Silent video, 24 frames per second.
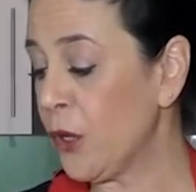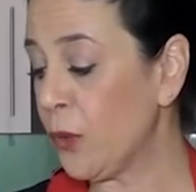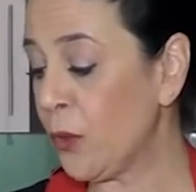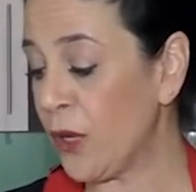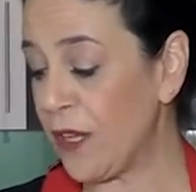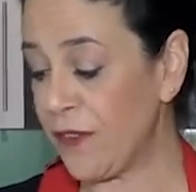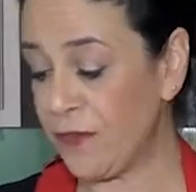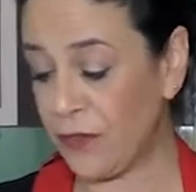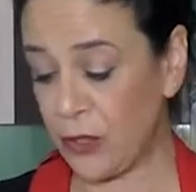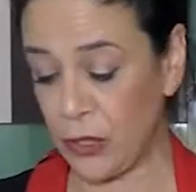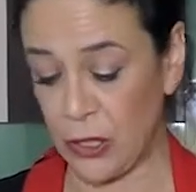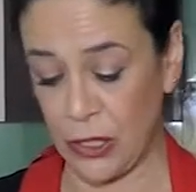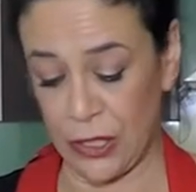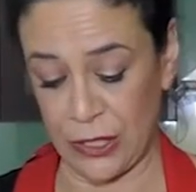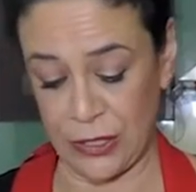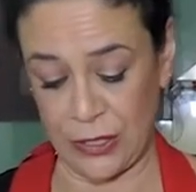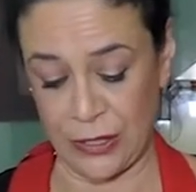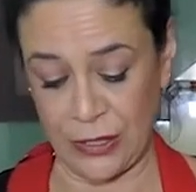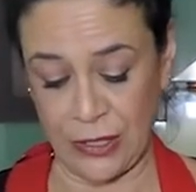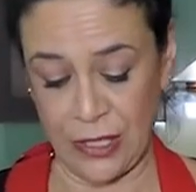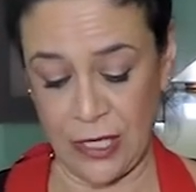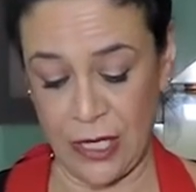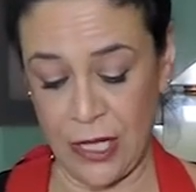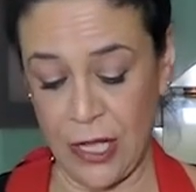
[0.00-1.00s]
We've
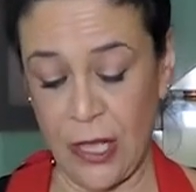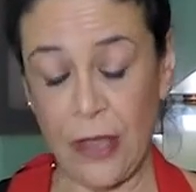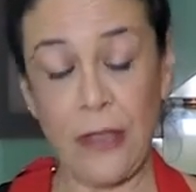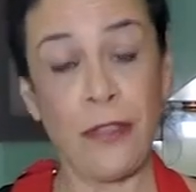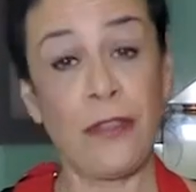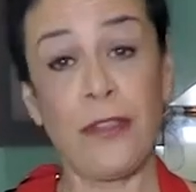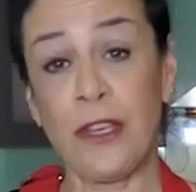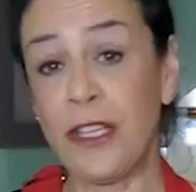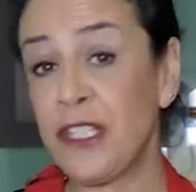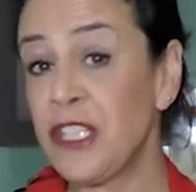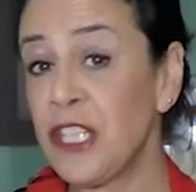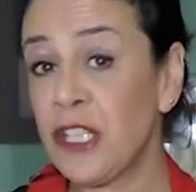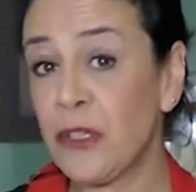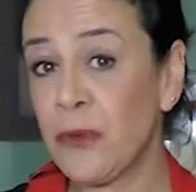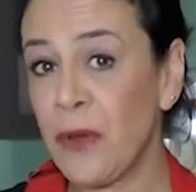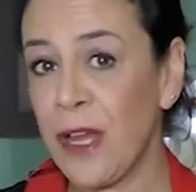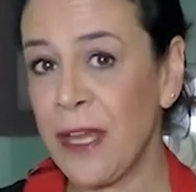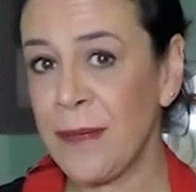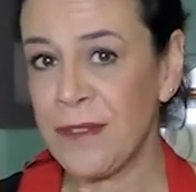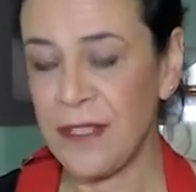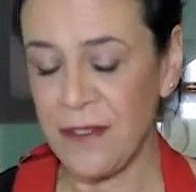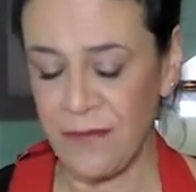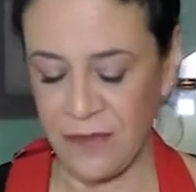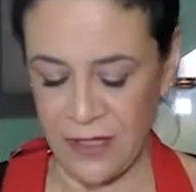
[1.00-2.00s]
got 30
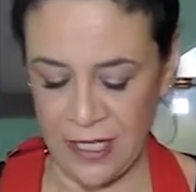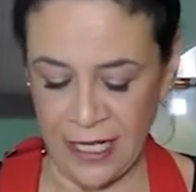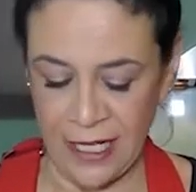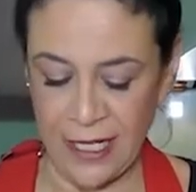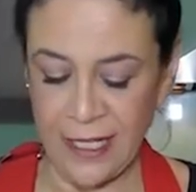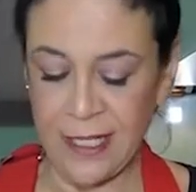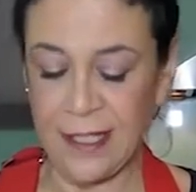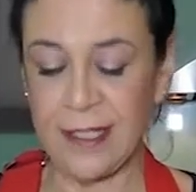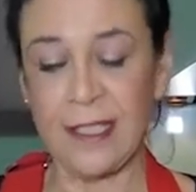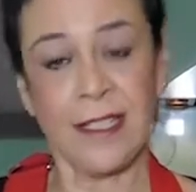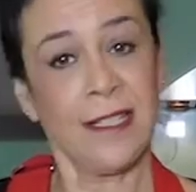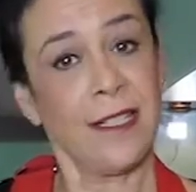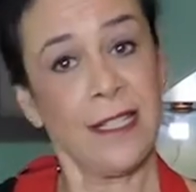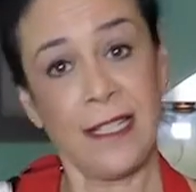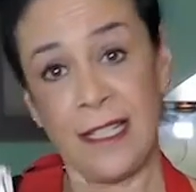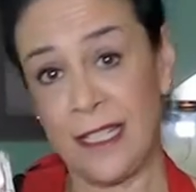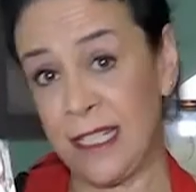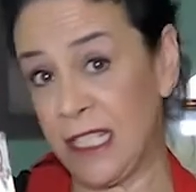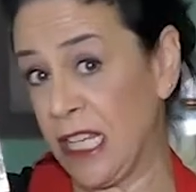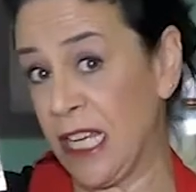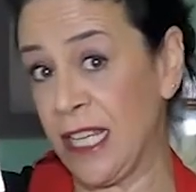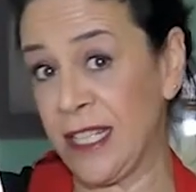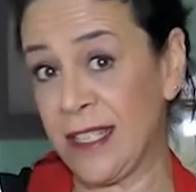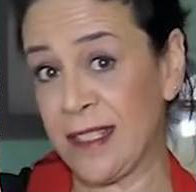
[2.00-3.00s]
grams of yeast in a
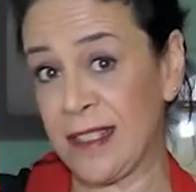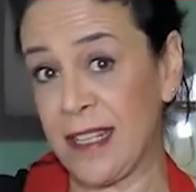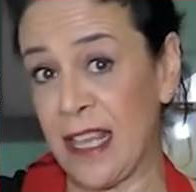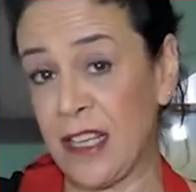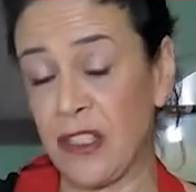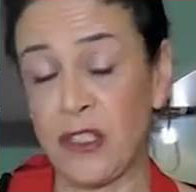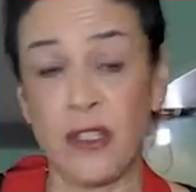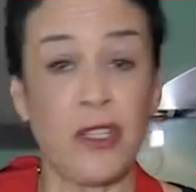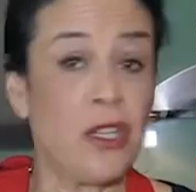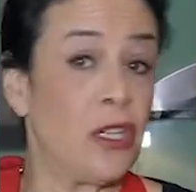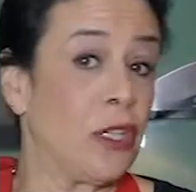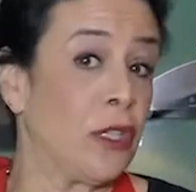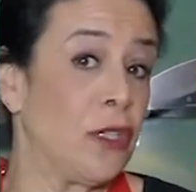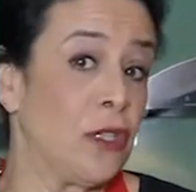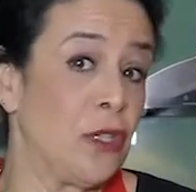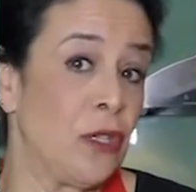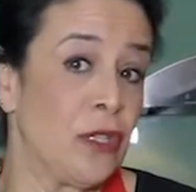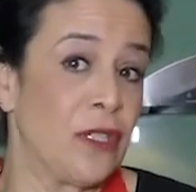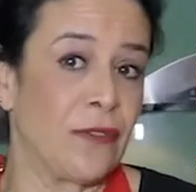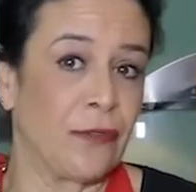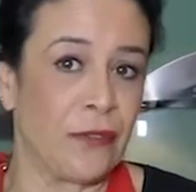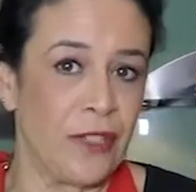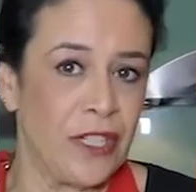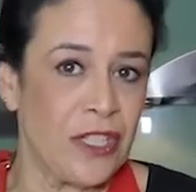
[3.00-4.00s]
yeast sachet. You can
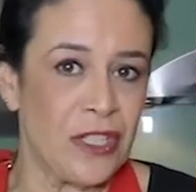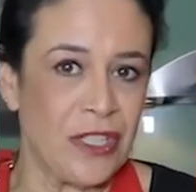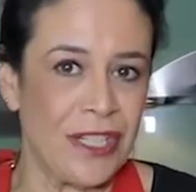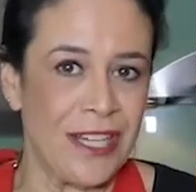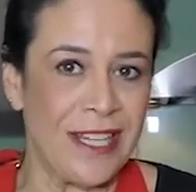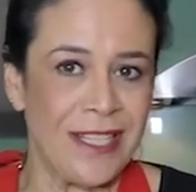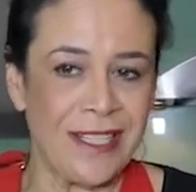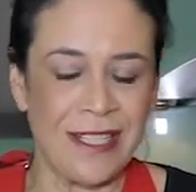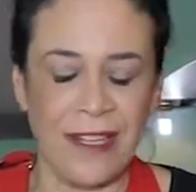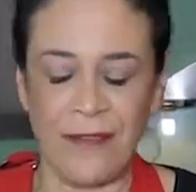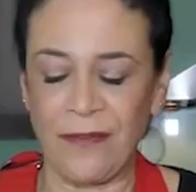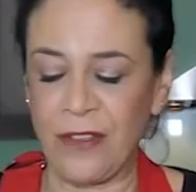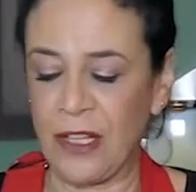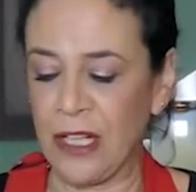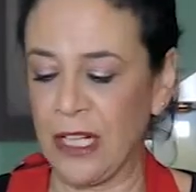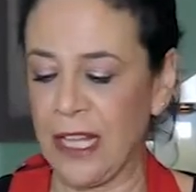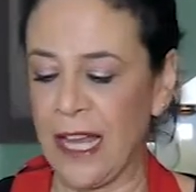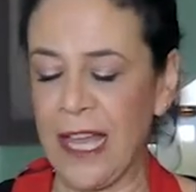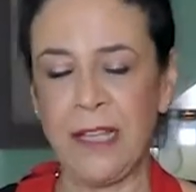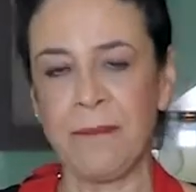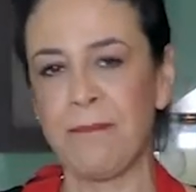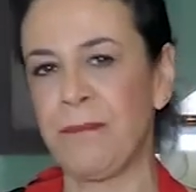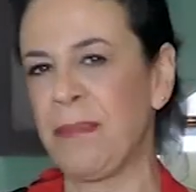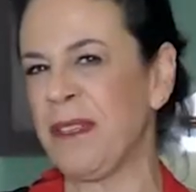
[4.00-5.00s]
use fresh yeast if you
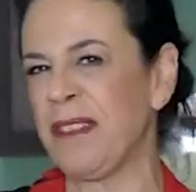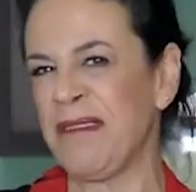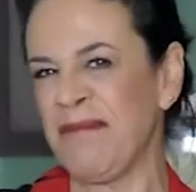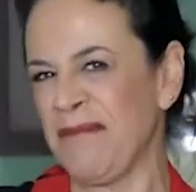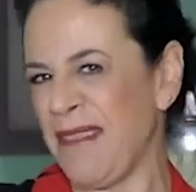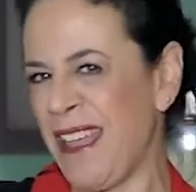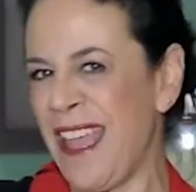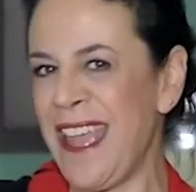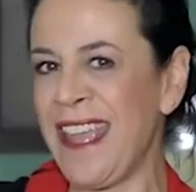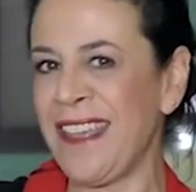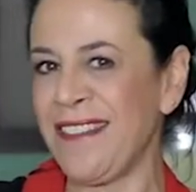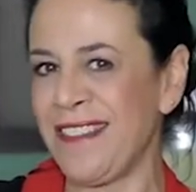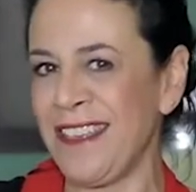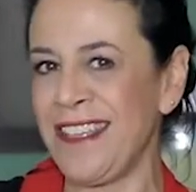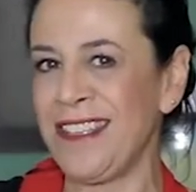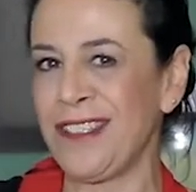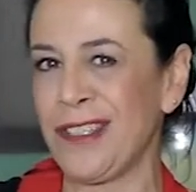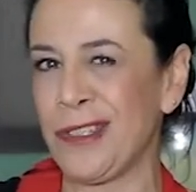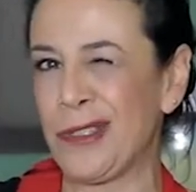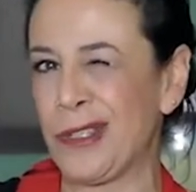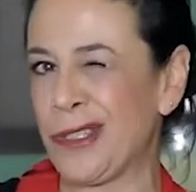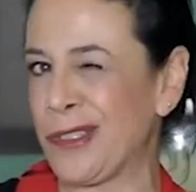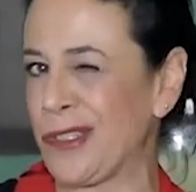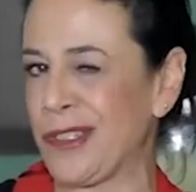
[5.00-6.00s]
like, but hey, these
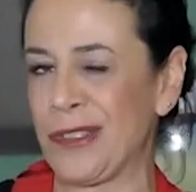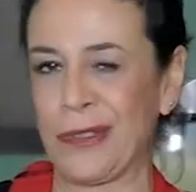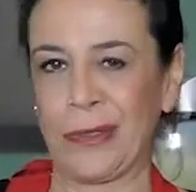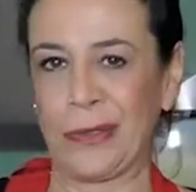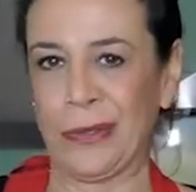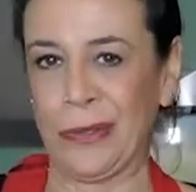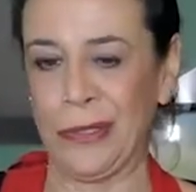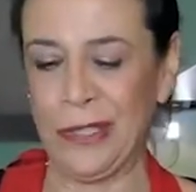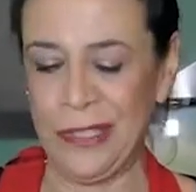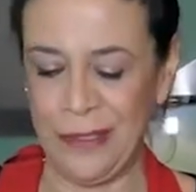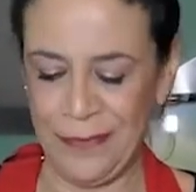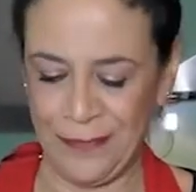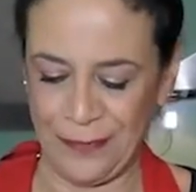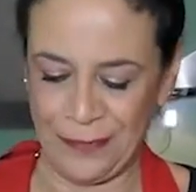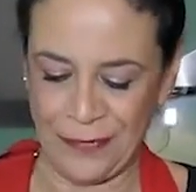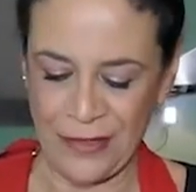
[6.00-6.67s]
are just as good.